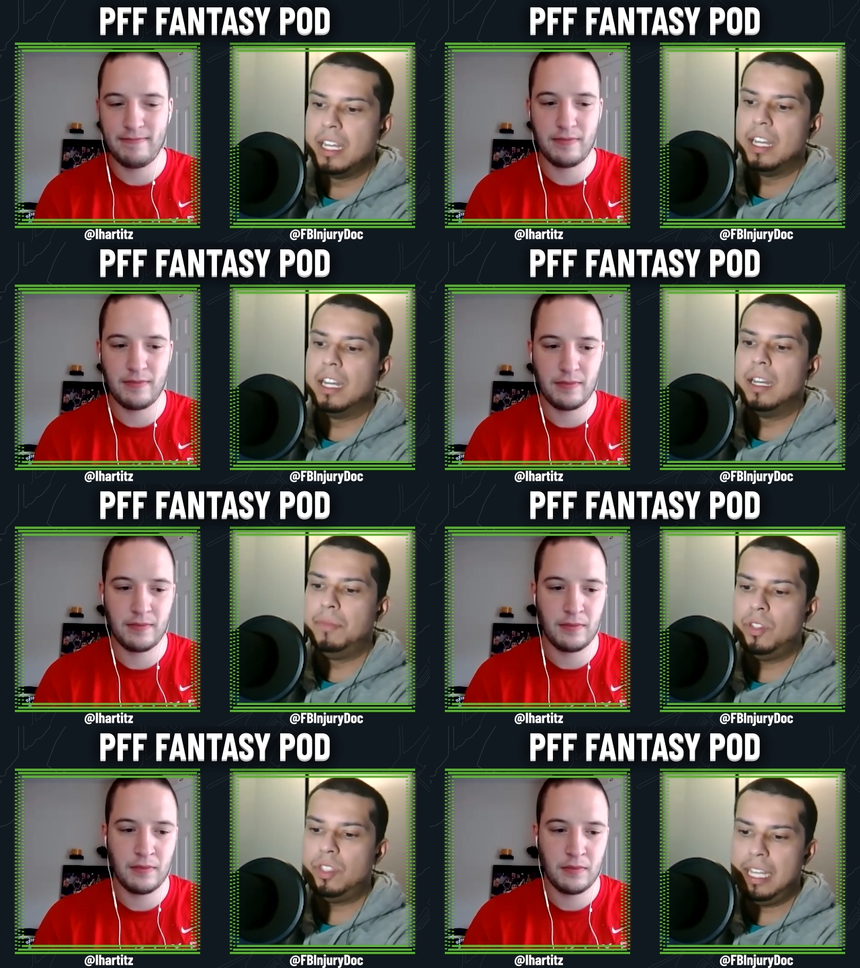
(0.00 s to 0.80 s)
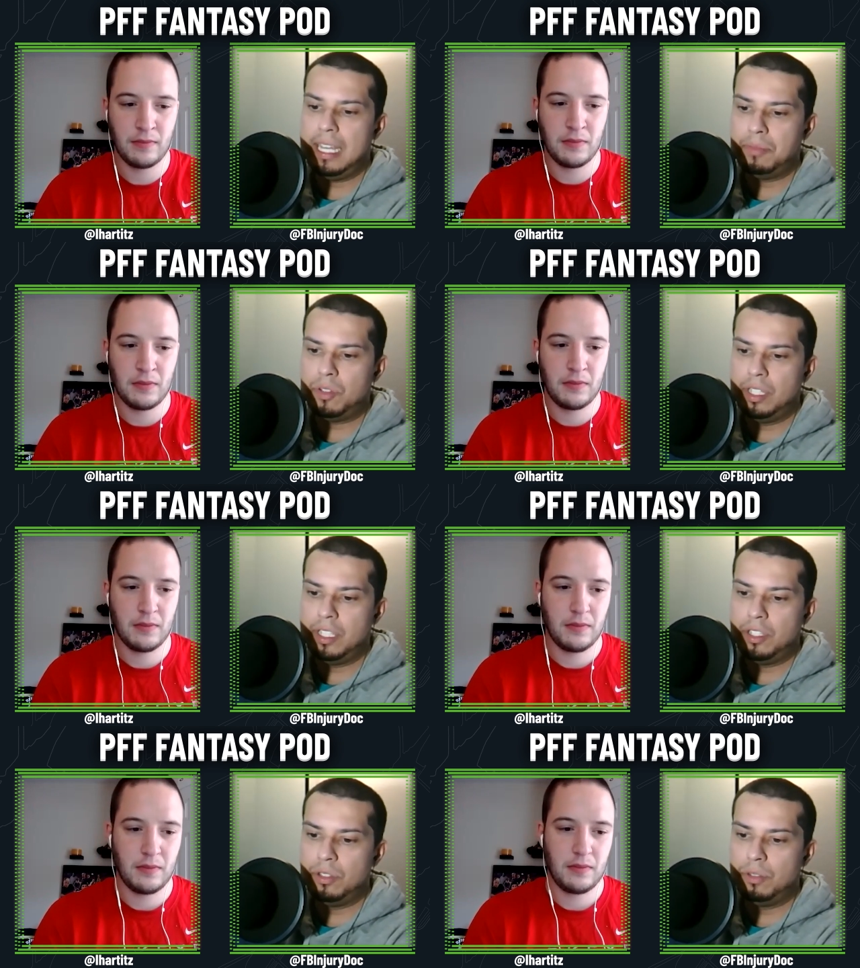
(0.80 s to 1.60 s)
Speaker 1: Um, you see hamstring
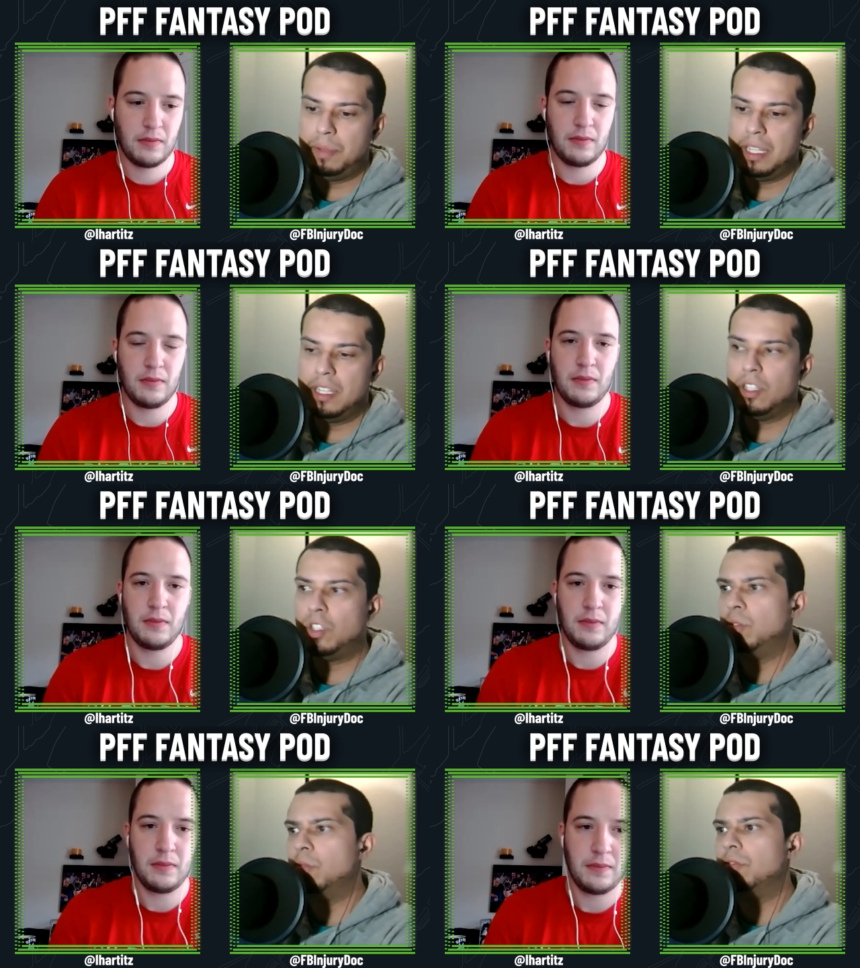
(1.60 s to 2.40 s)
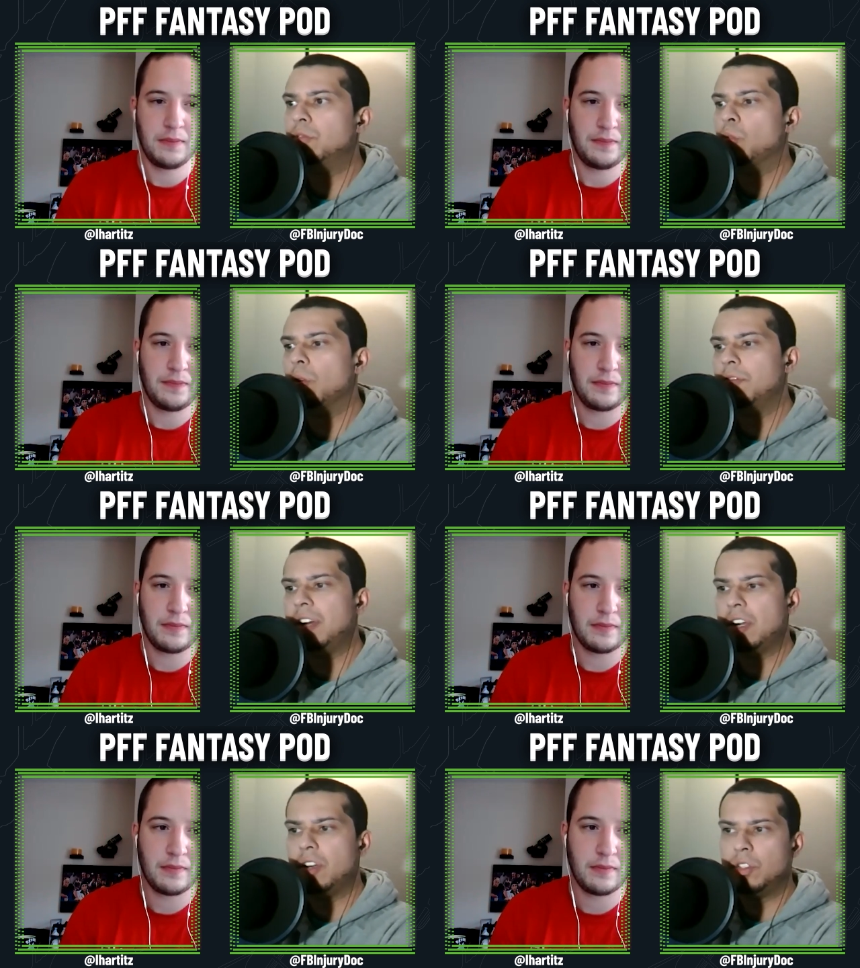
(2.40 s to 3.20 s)
issues being an issue for
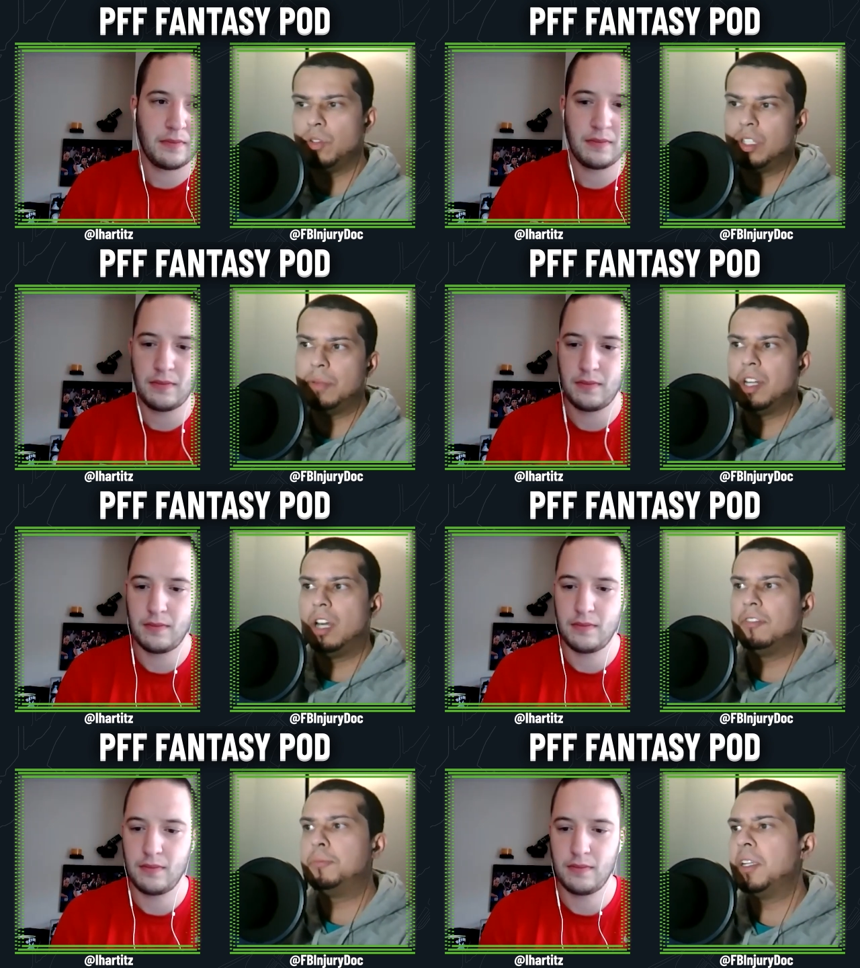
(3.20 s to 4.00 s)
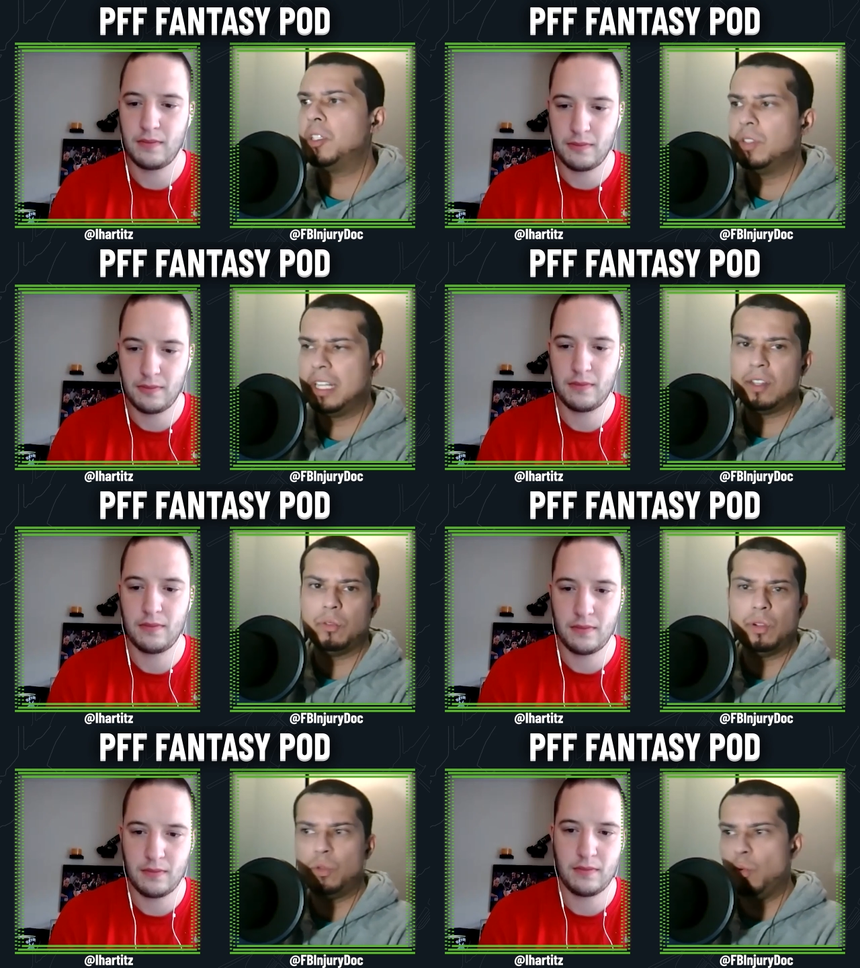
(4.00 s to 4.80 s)
veterans who are coming off, especially now that we're in
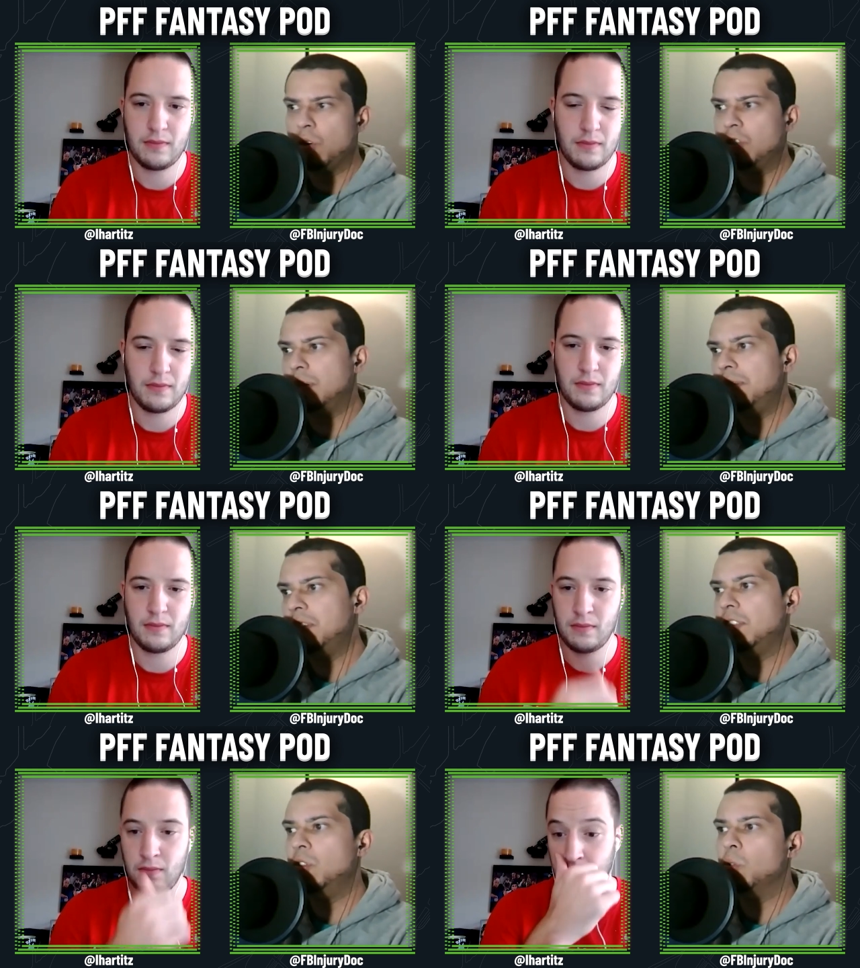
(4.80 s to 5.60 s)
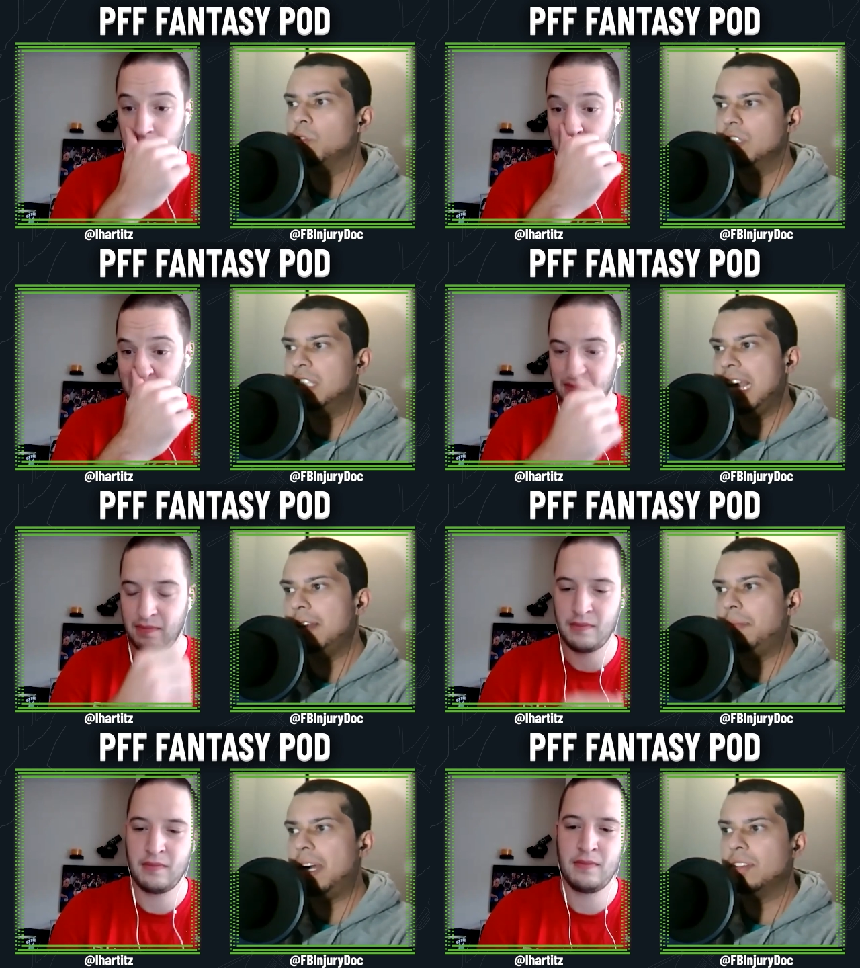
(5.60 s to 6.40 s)
quarantine. I mean, you see Golden Tate,
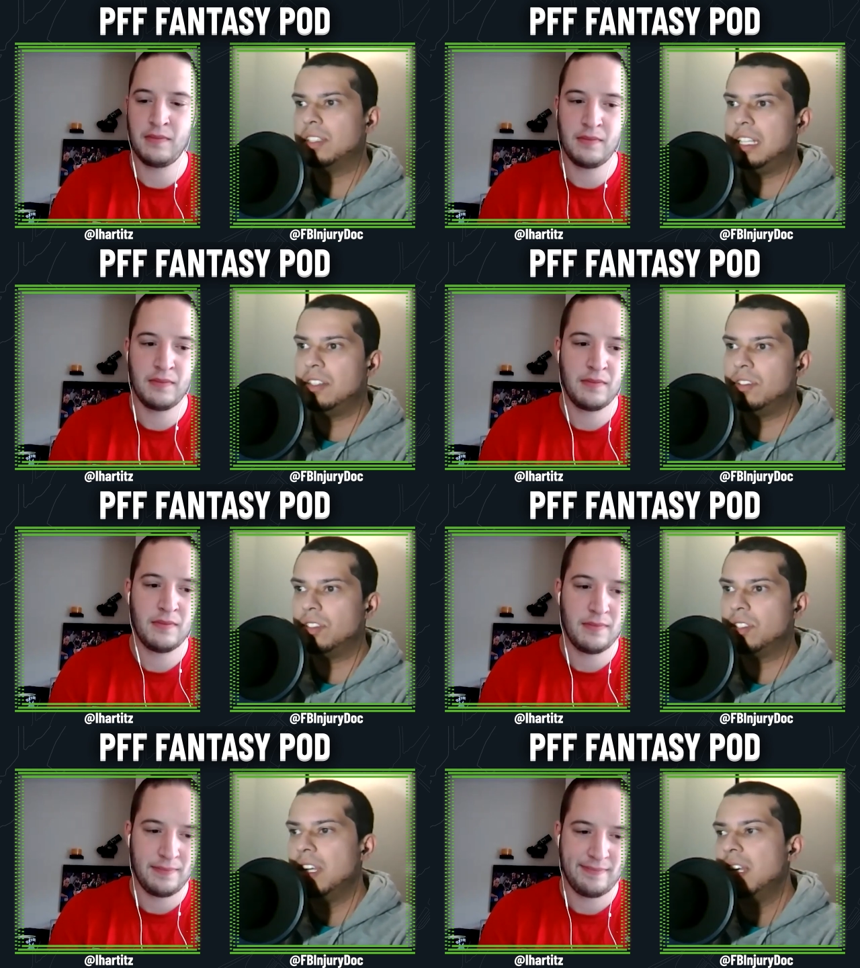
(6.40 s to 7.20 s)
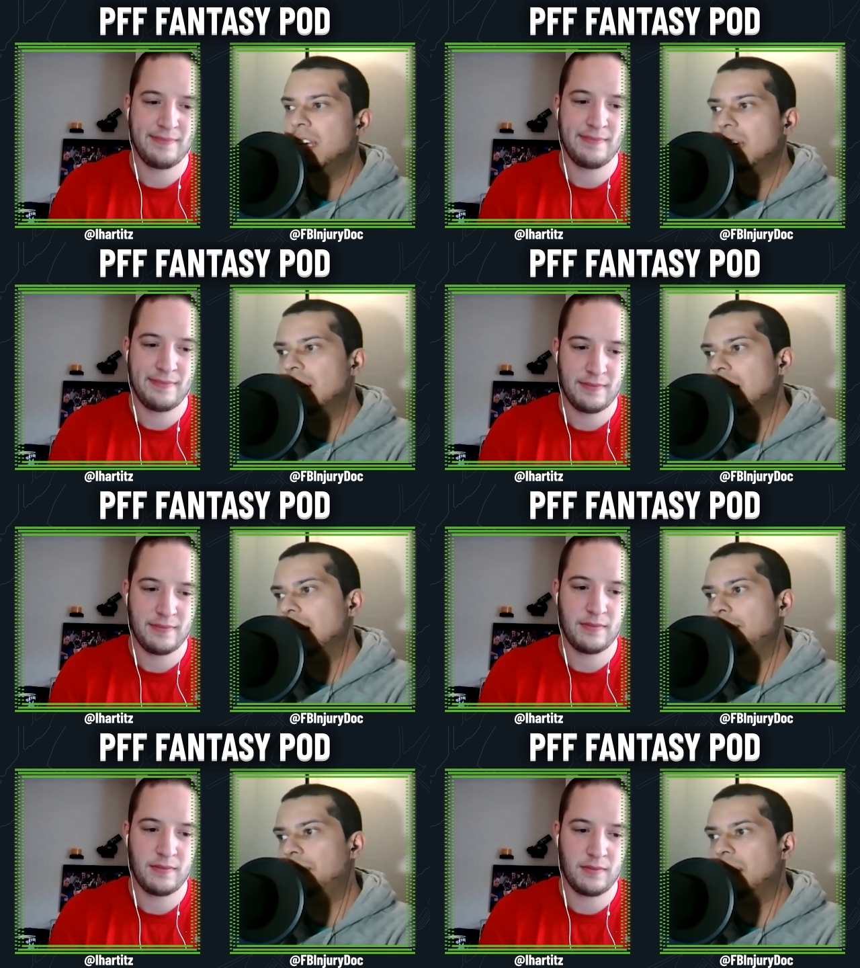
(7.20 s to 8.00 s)
Miles Sanders. Um,
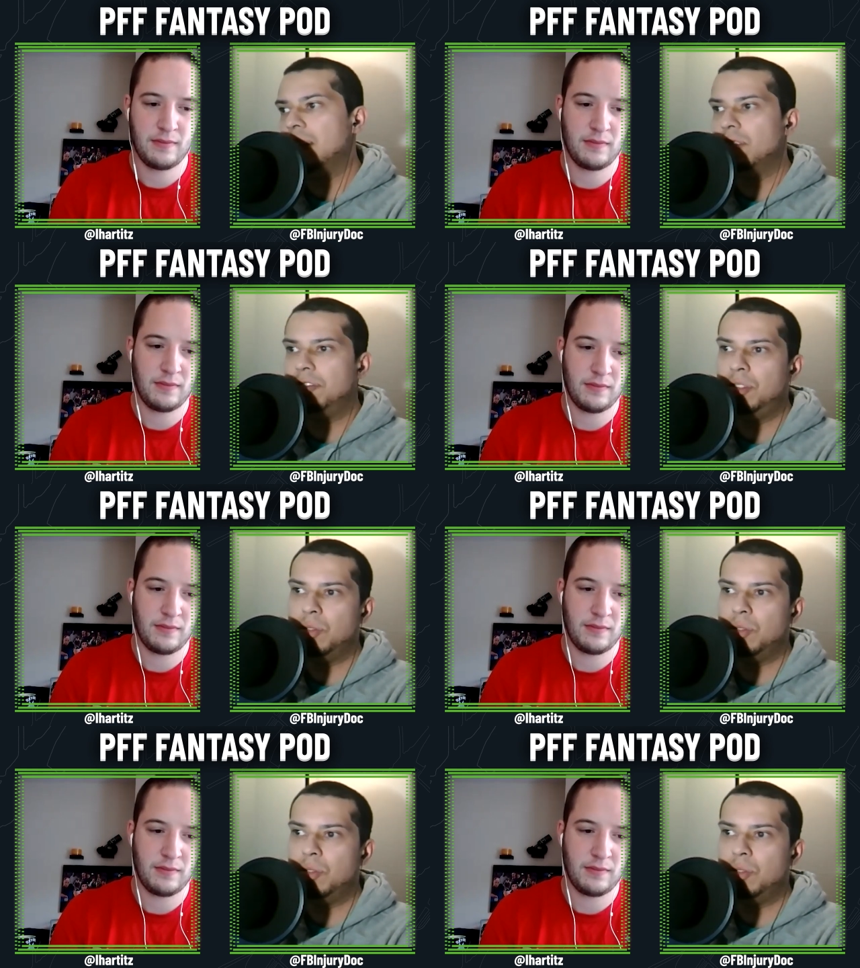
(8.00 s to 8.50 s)
God, there are a few